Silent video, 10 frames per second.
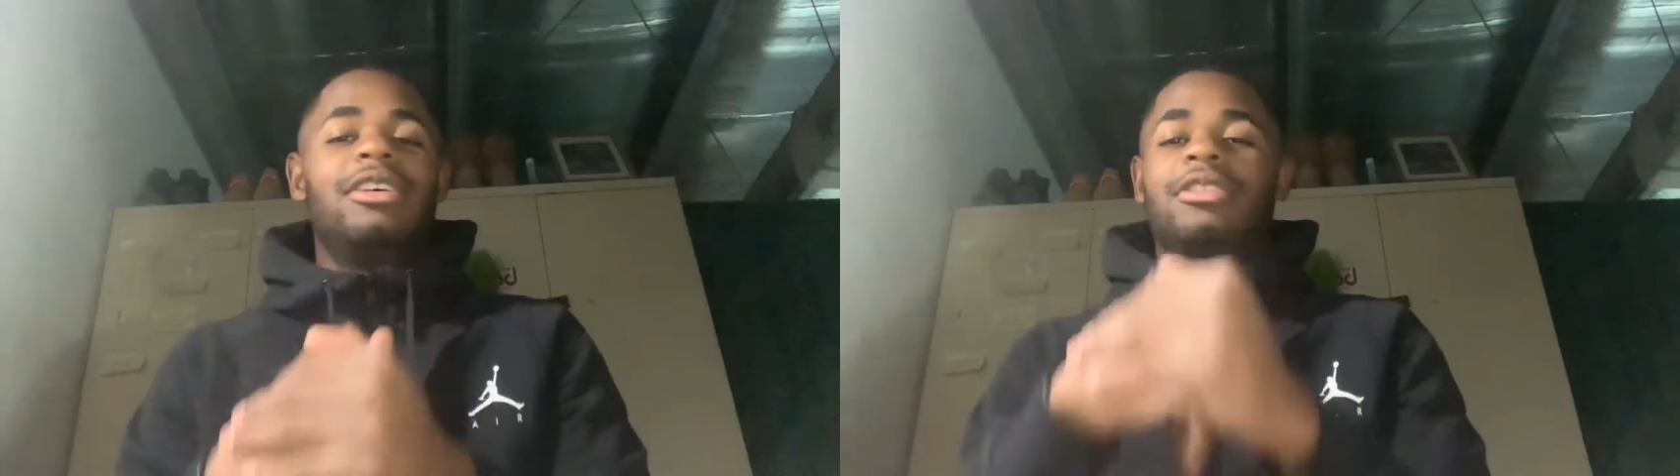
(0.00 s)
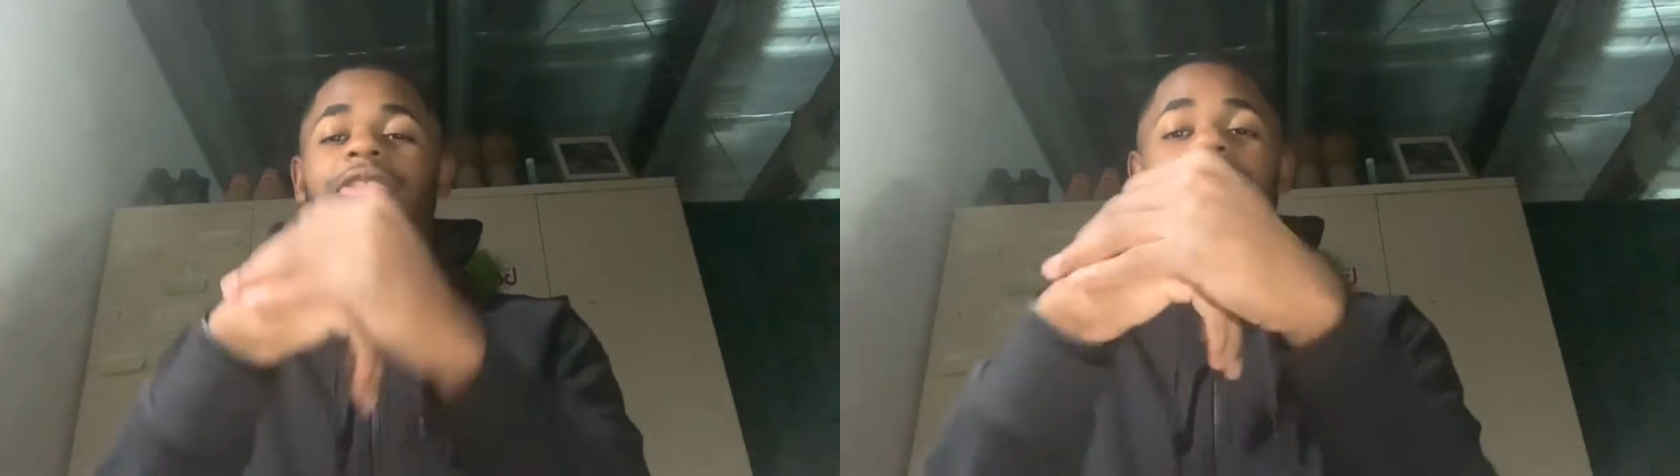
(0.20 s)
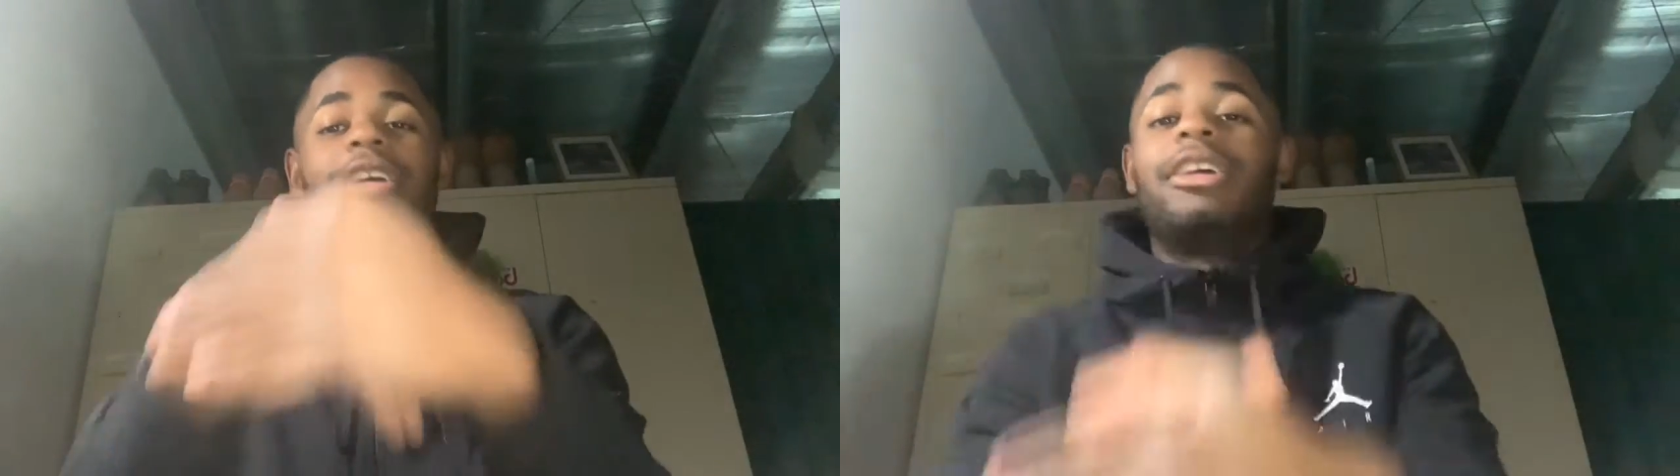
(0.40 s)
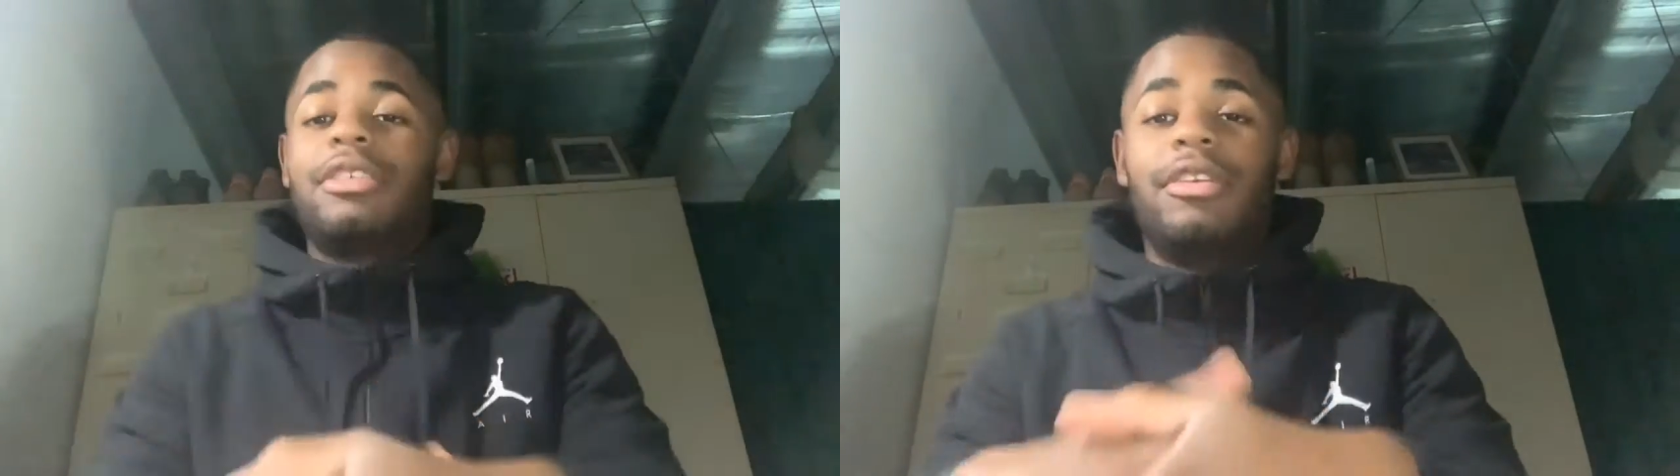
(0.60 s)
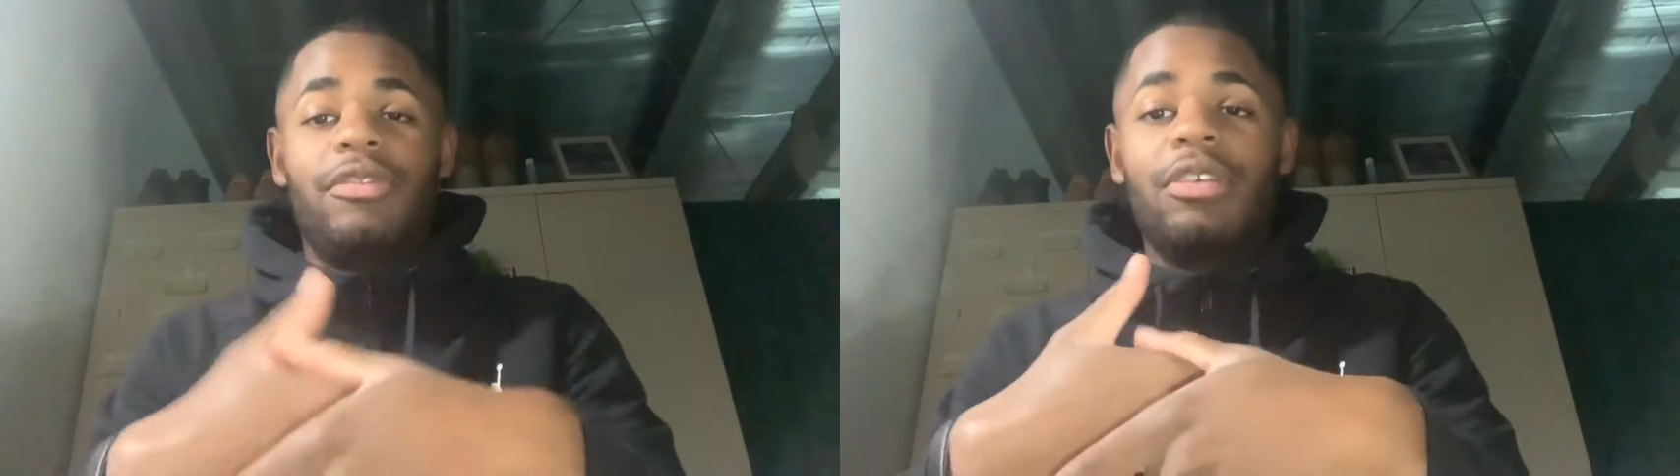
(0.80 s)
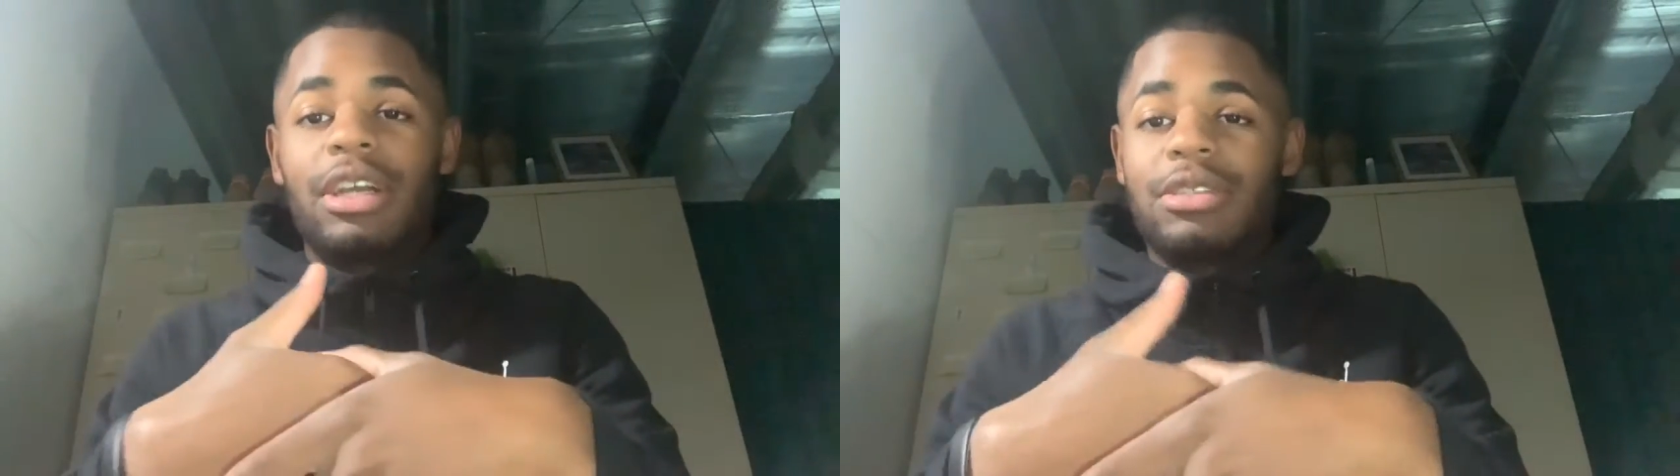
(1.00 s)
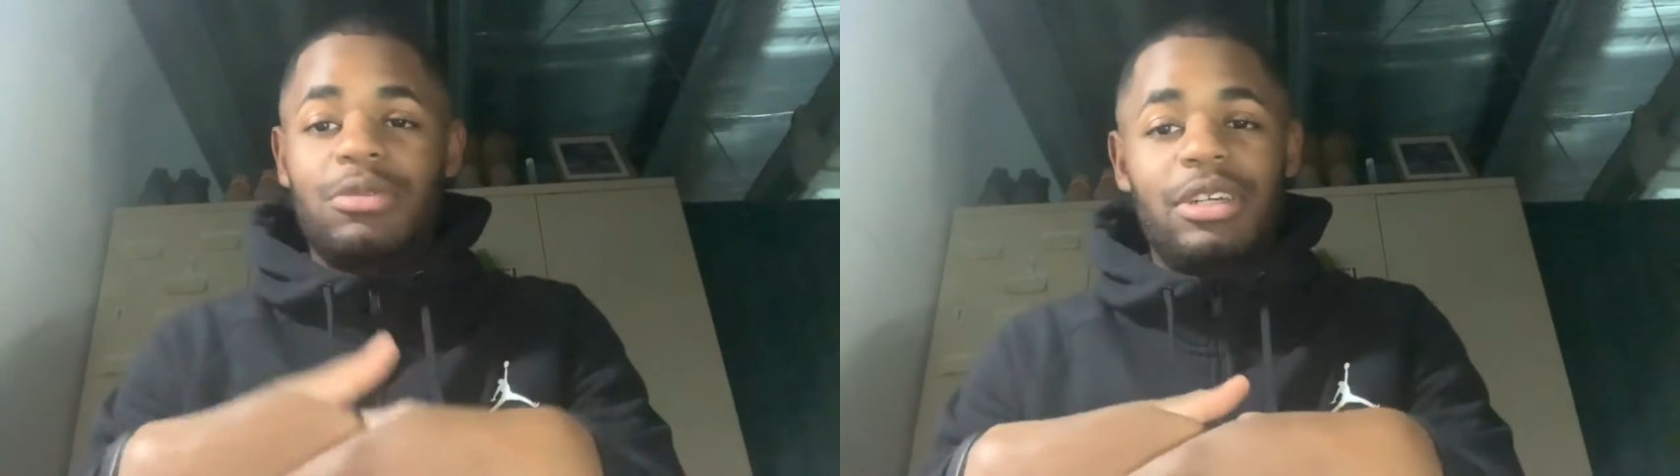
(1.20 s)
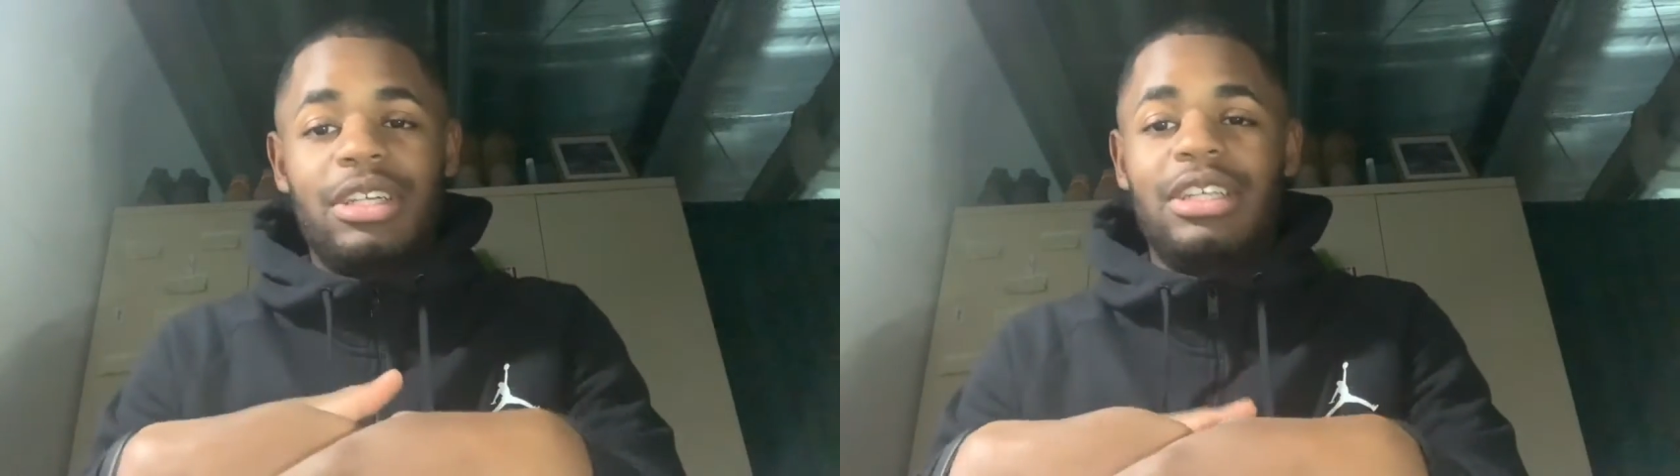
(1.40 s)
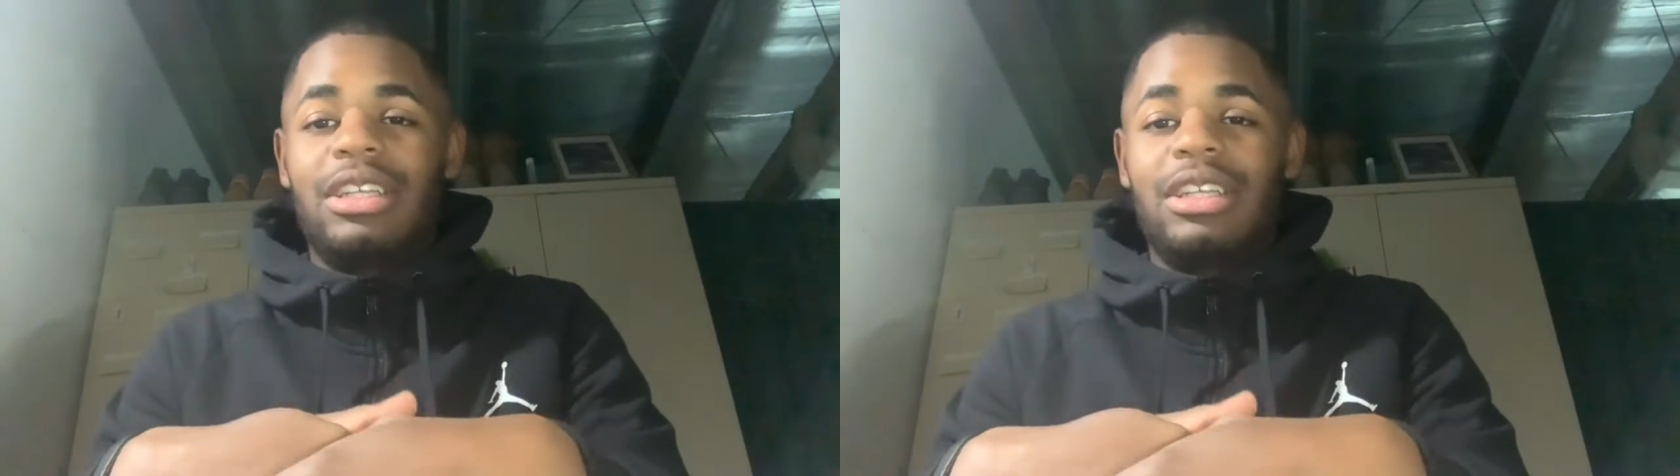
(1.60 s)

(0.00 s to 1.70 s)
So yeah, if you guys want it,